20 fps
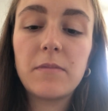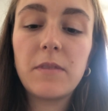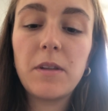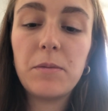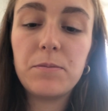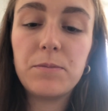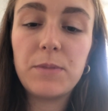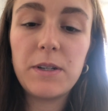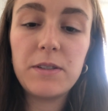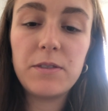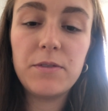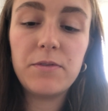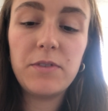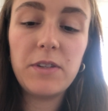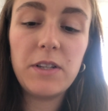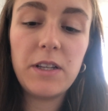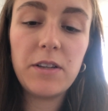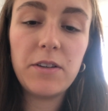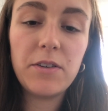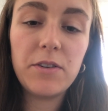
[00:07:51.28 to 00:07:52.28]

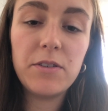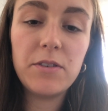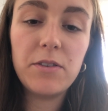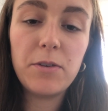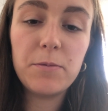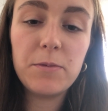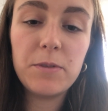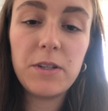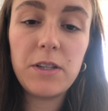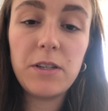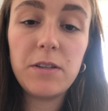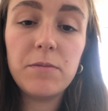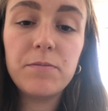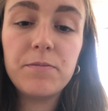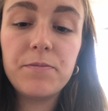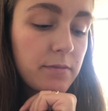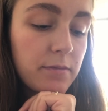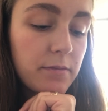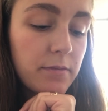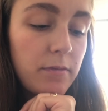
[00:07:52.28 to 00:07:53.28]
breastfeeding her normally.
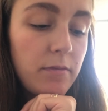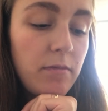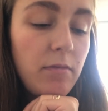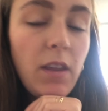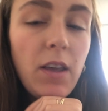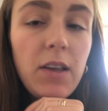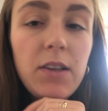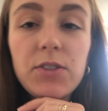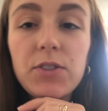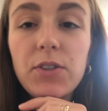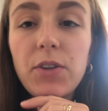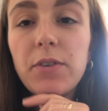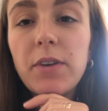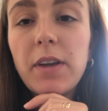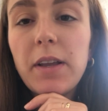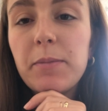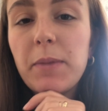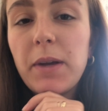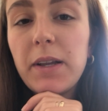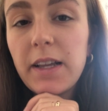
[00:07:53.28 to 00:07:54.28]
So
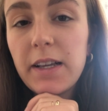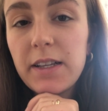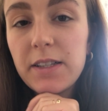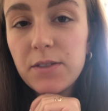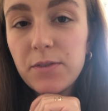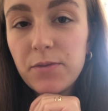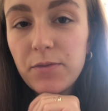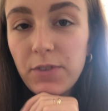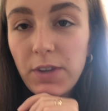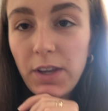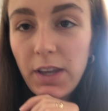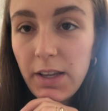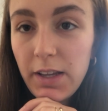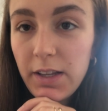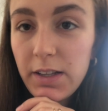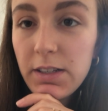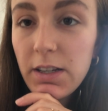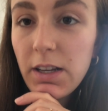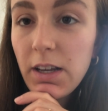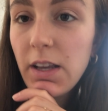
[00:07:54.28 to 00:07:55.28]
at my next
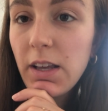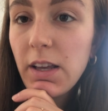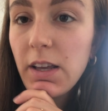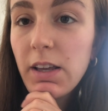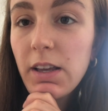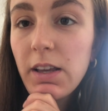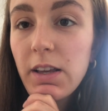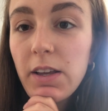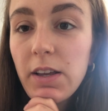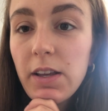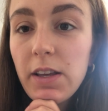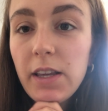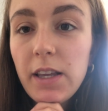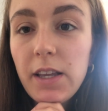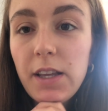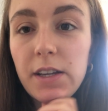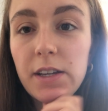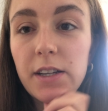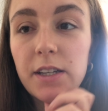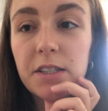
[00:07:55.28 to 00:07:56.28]
feed,
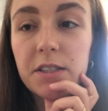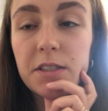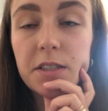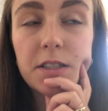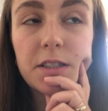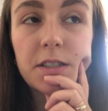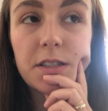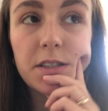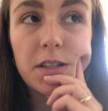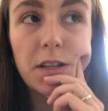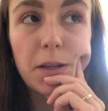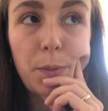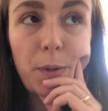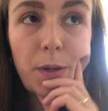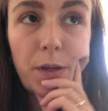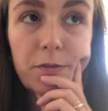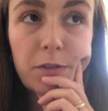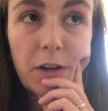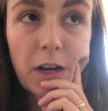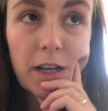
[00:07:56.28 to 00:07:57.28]
Eden is
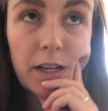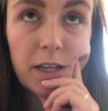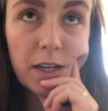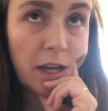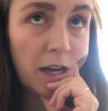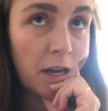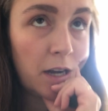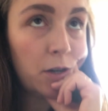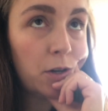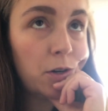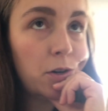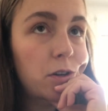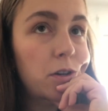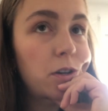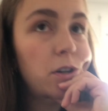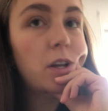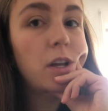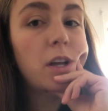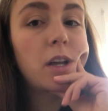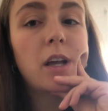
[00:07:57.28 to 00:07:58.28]
sleeping right now.
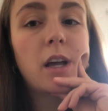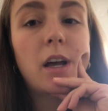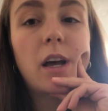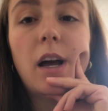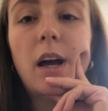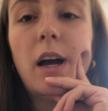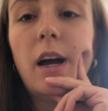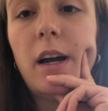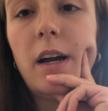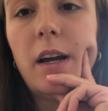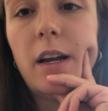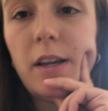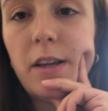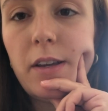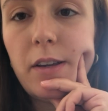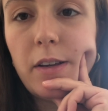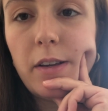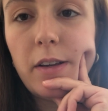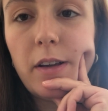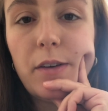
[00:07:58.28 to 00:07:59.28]

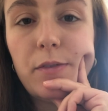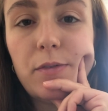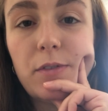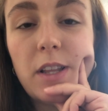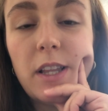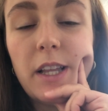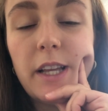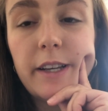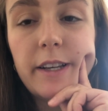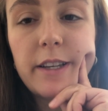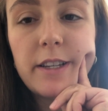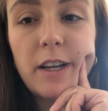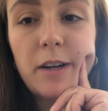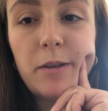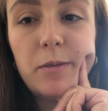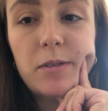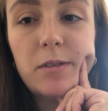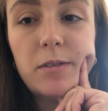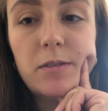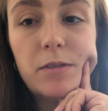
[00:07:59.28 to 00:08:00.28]
After that I
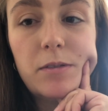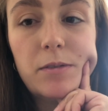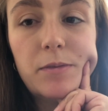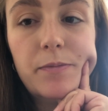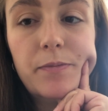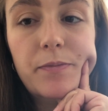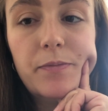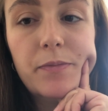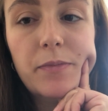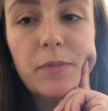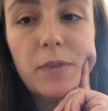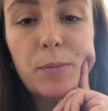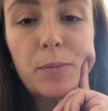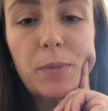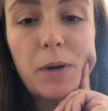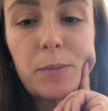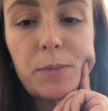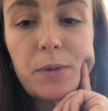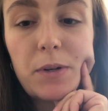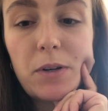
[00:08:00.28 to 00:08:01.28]
will pump a